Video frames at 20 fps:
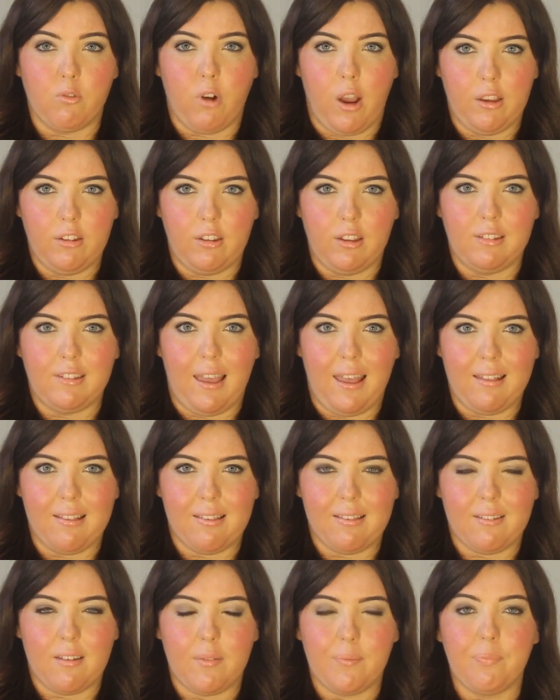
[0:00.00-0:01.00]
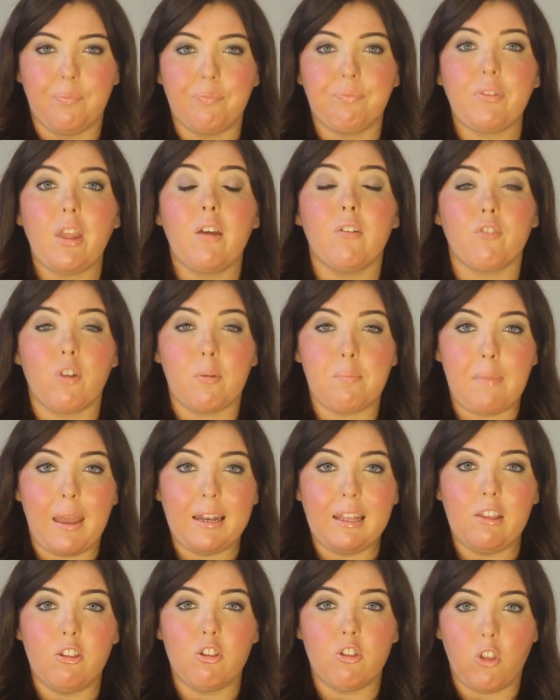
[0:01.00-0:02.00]
Writing Test. For
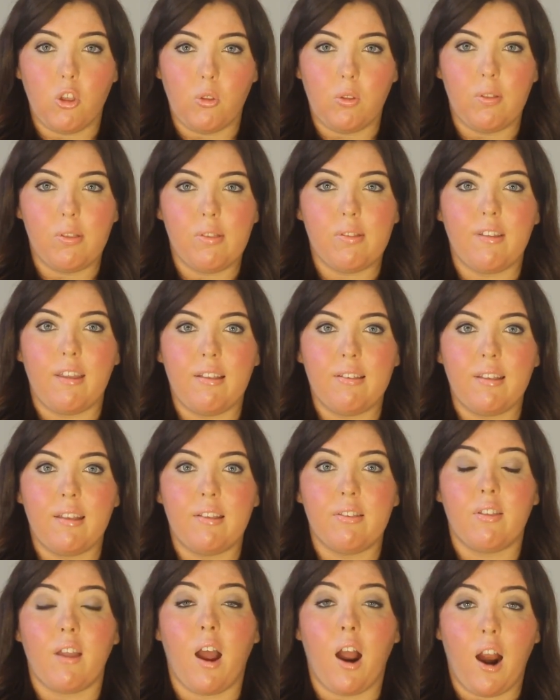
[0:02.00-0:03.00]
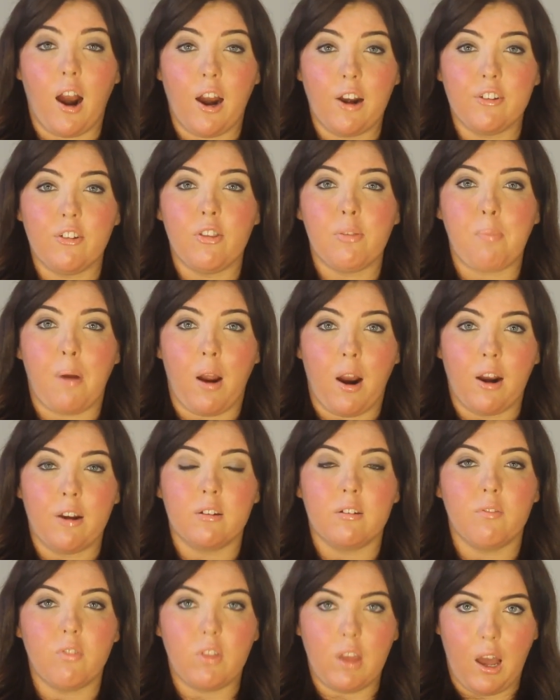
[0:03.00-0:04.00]
many students, this is the hardest
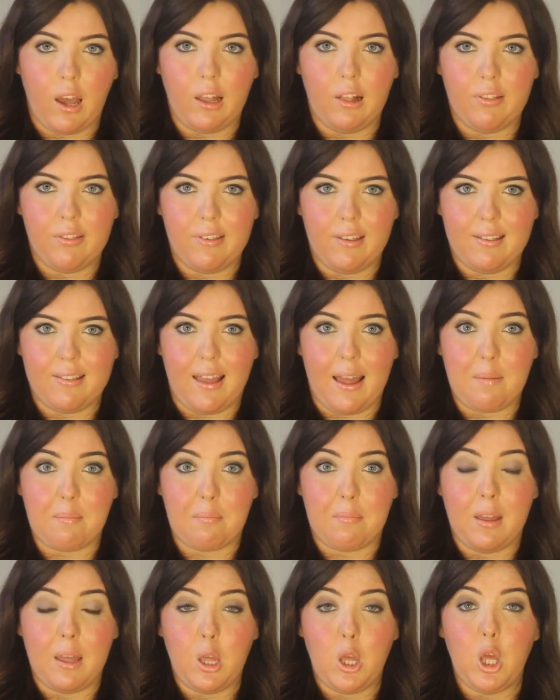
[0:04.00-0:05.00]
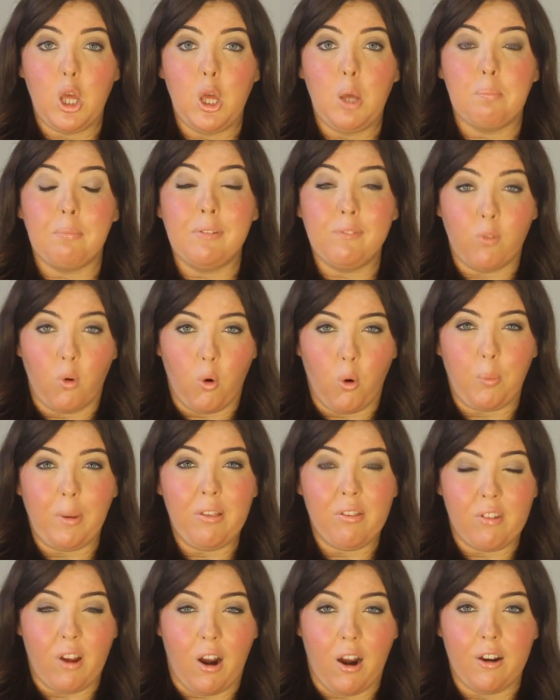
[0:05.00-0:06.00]
part of the IELTS exam. Before we
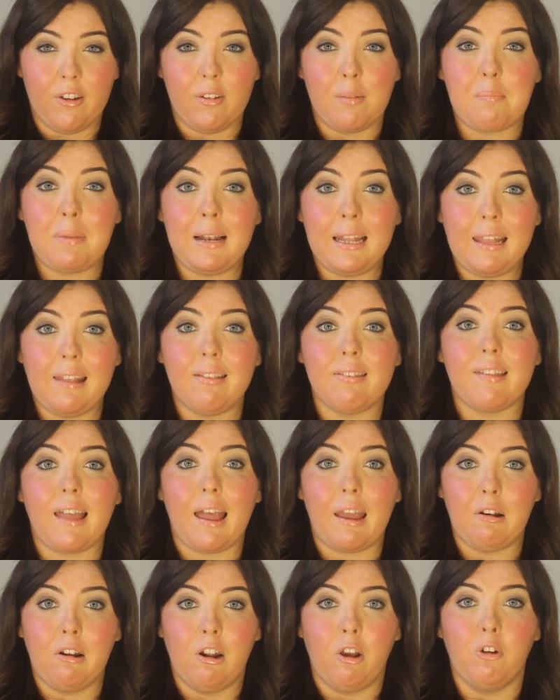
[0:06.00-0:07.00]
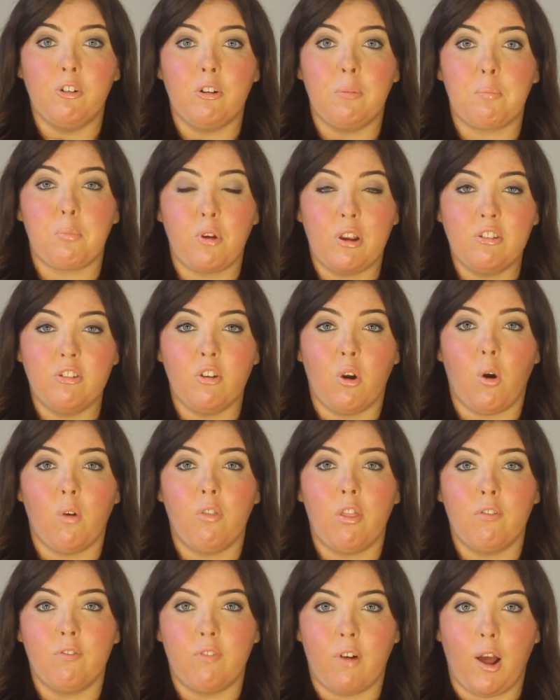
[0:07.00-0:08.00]
start, please download and print
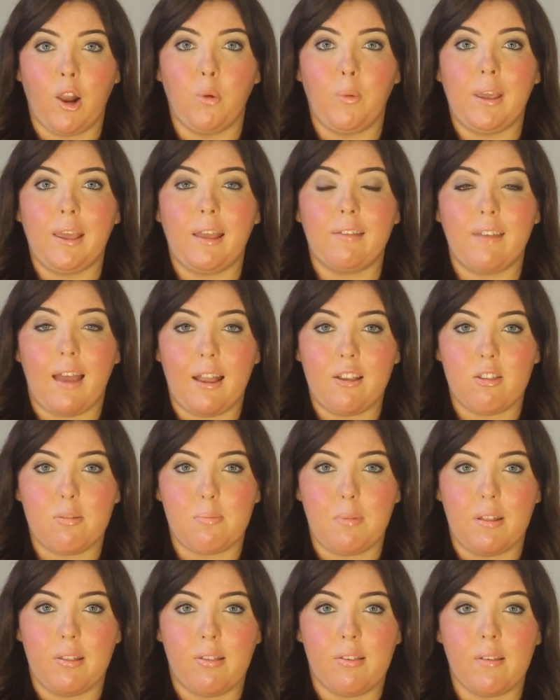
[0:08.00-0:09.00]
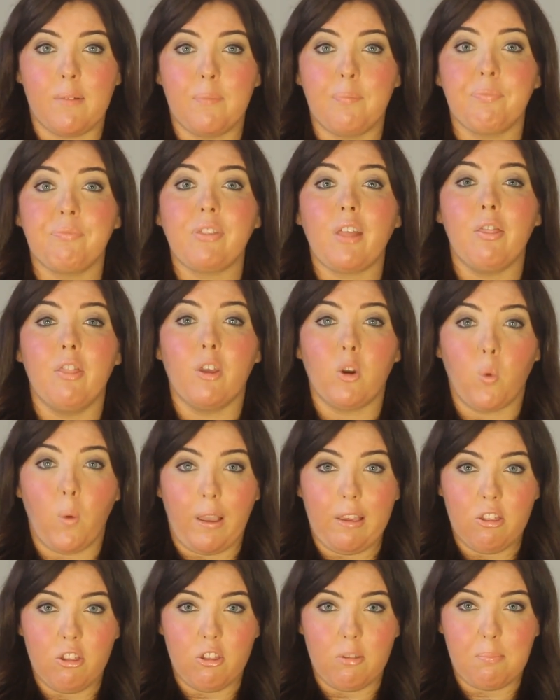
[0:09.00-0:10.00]
off the following attachments: the
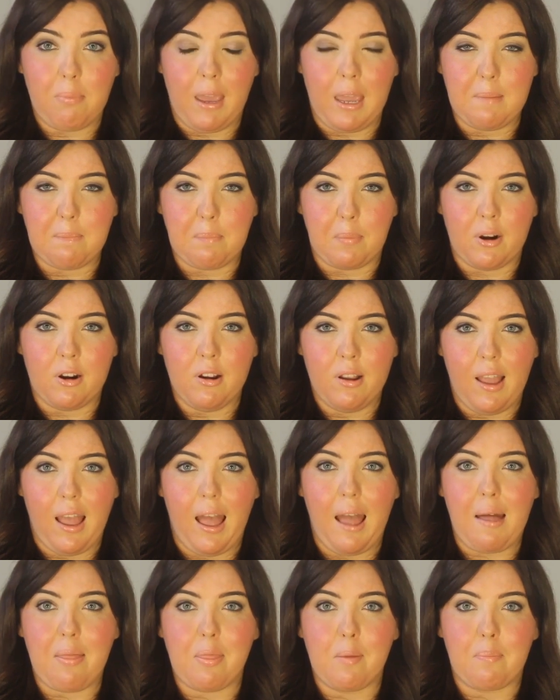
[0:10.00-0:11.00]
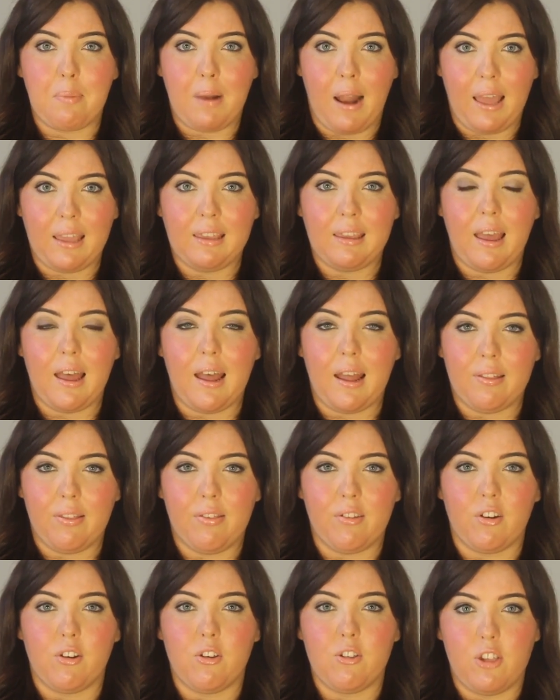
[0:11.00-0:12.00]
question paper and the blank
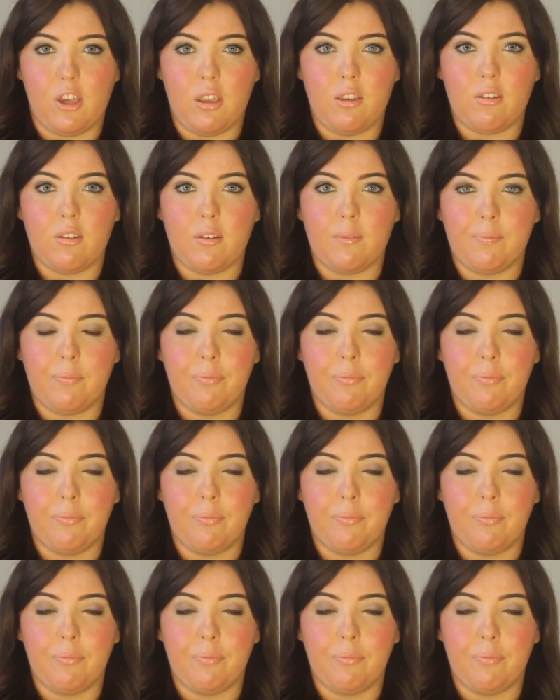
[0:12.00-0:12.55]
answer sheet.